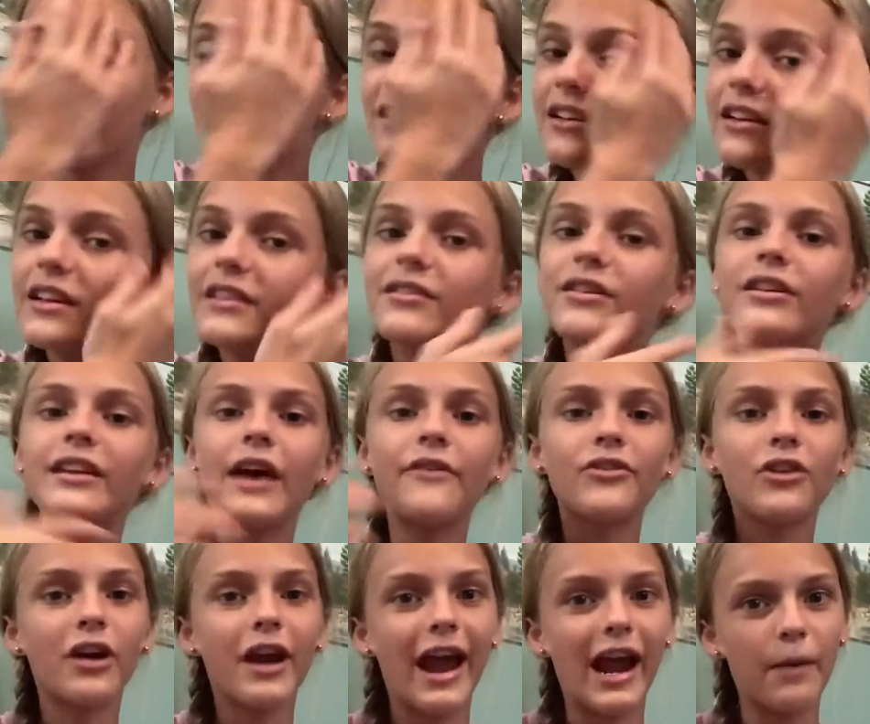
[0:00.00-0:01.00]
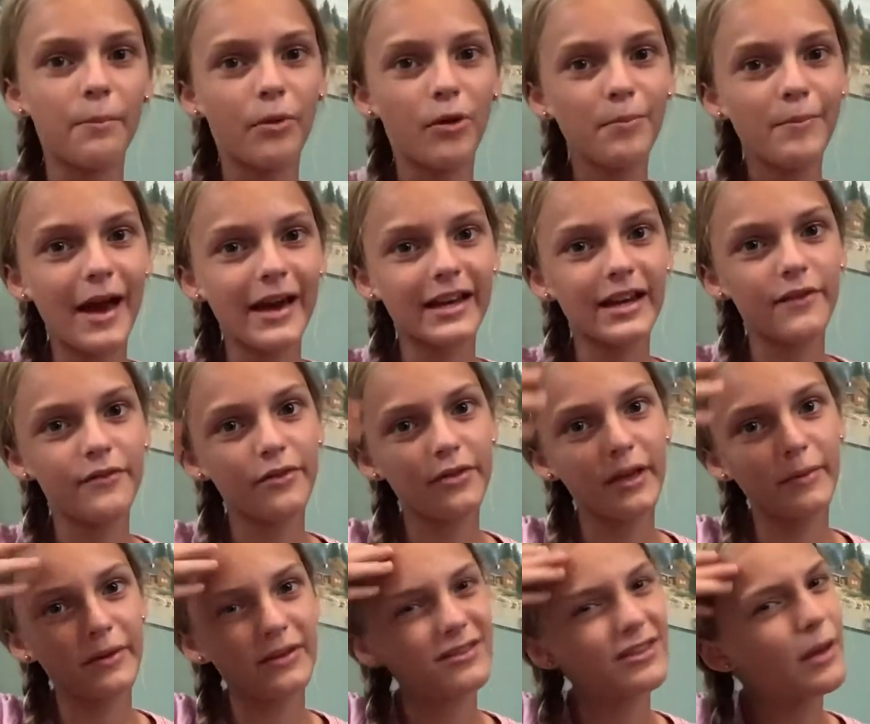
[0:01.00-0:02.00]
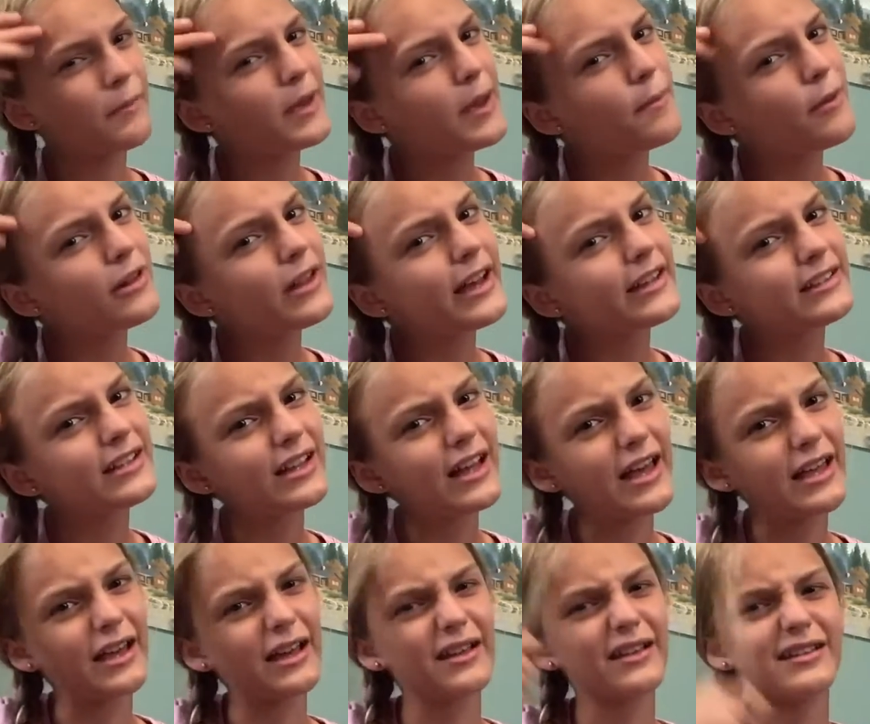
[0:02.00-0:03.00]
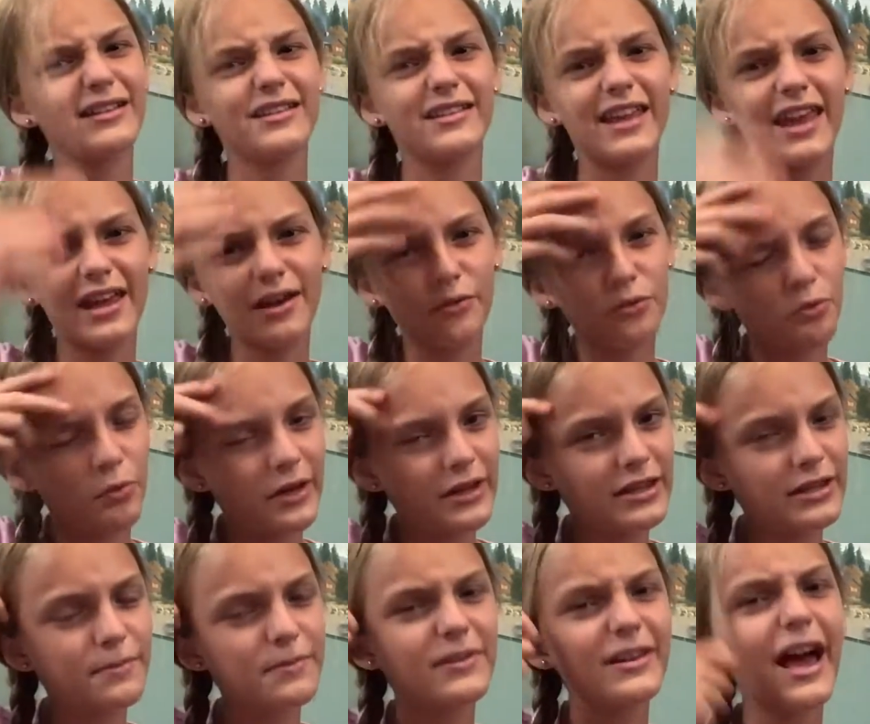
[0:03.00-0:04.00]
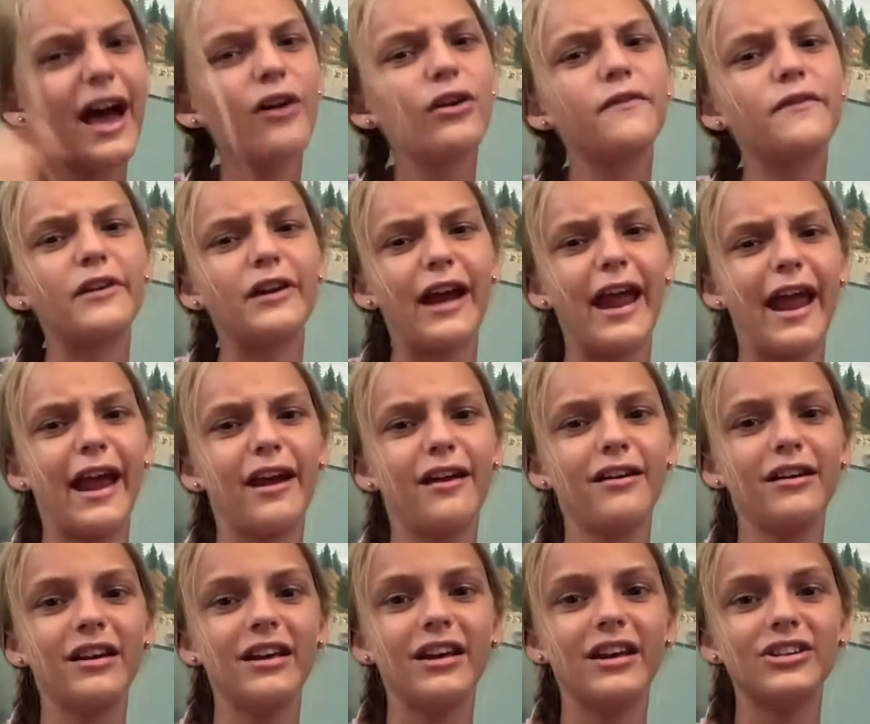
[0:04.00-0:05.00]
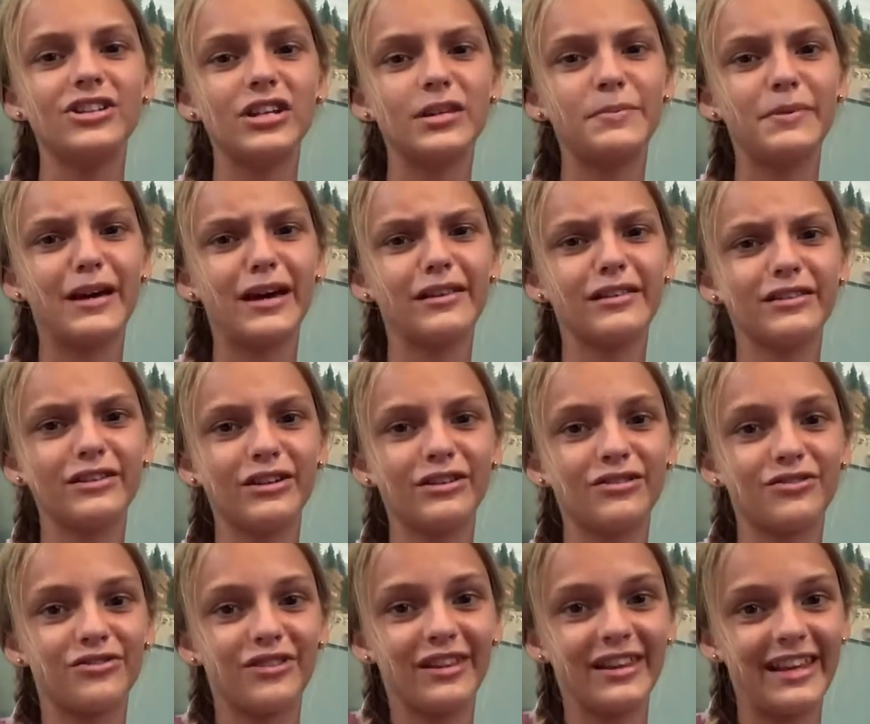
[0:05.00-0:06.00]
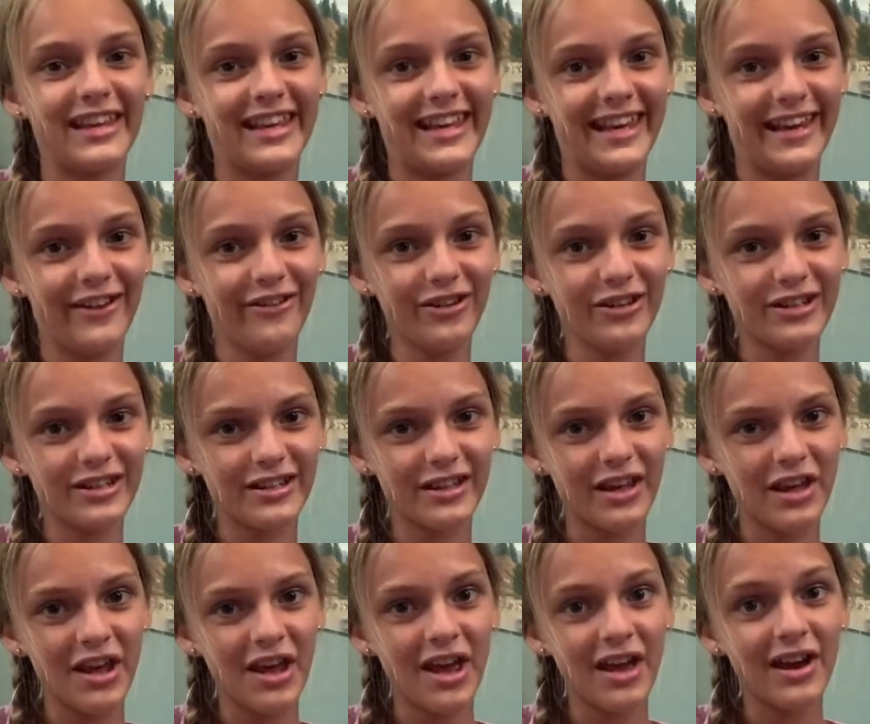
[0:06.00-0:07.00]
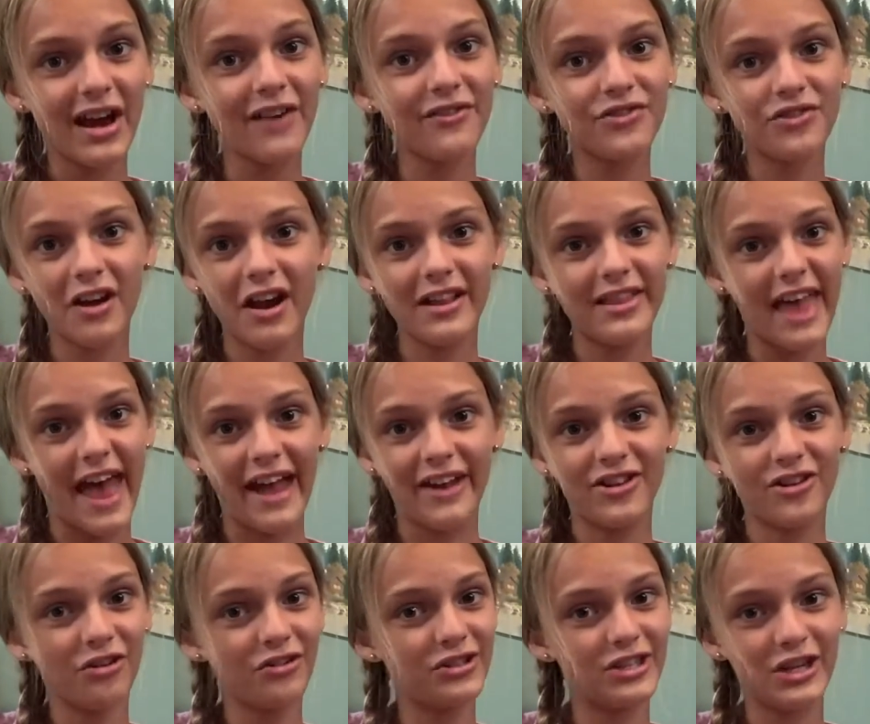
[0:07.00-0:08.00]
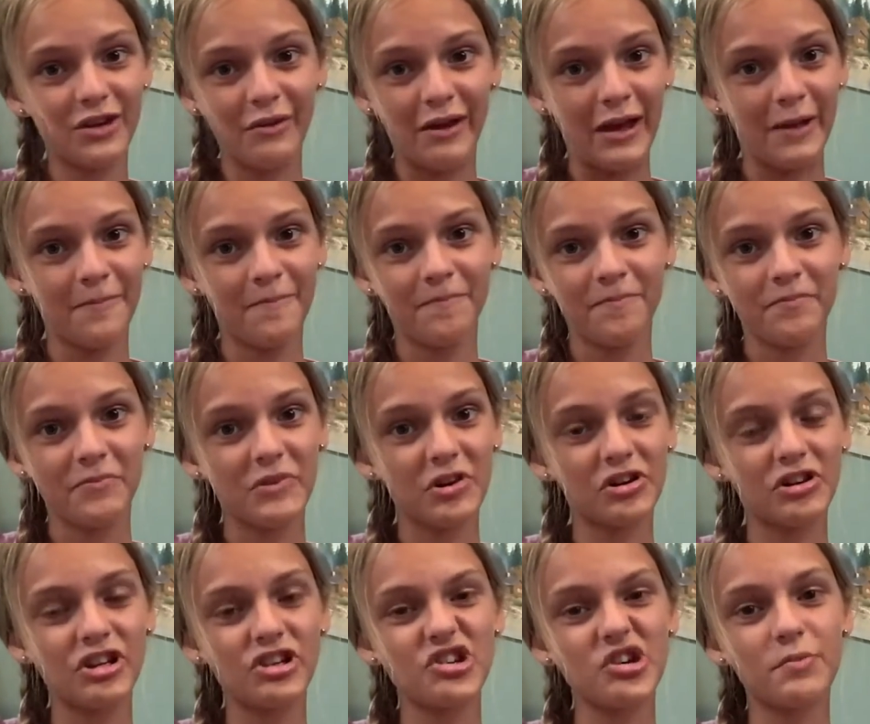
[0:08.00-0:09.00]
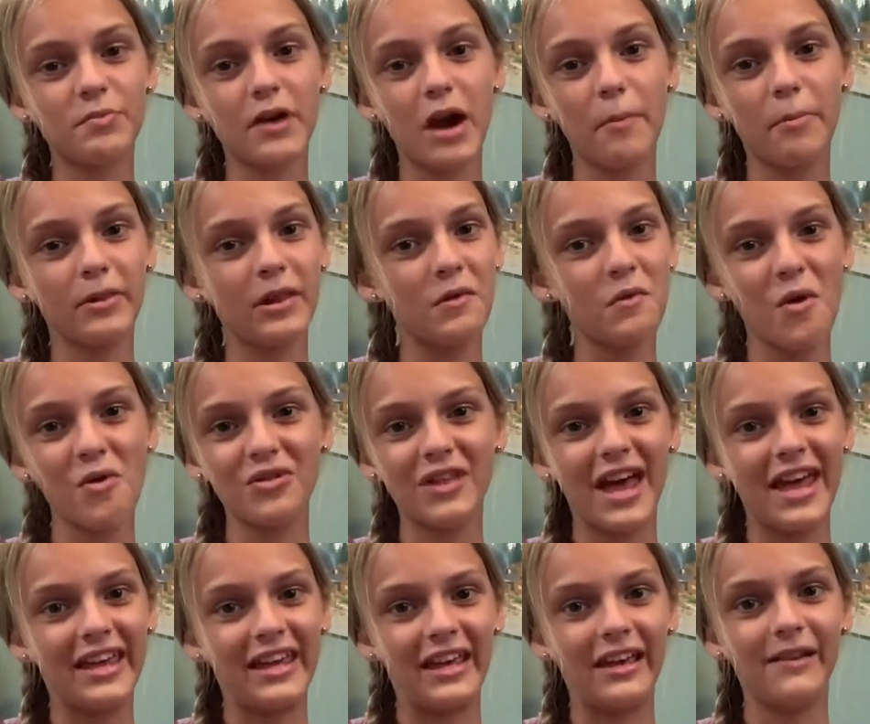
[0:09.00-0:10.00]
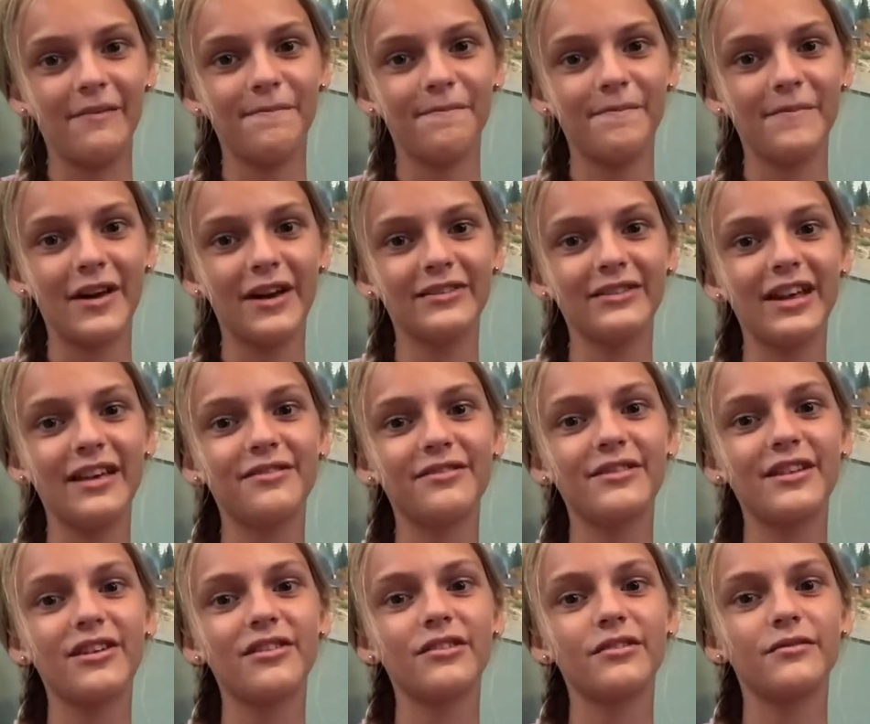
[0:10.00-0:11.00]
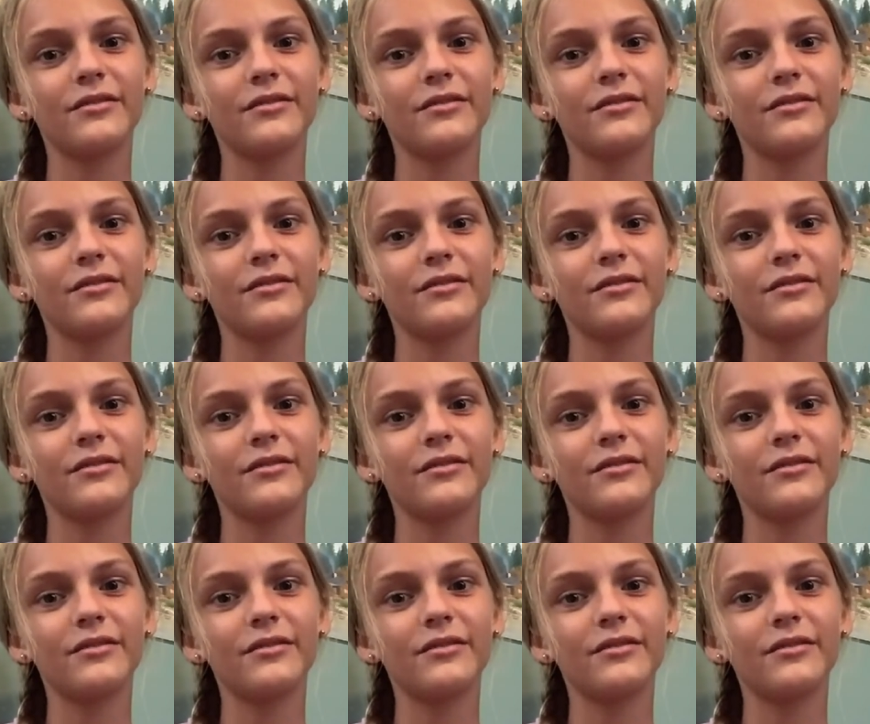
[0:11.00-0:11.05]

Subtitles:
it's good to have your hair pulled back and everything, but some people like to take wisps out of their hair just because it looks really cute. I've tried that. Don't do it. Your teacher probably won't like it. Unless their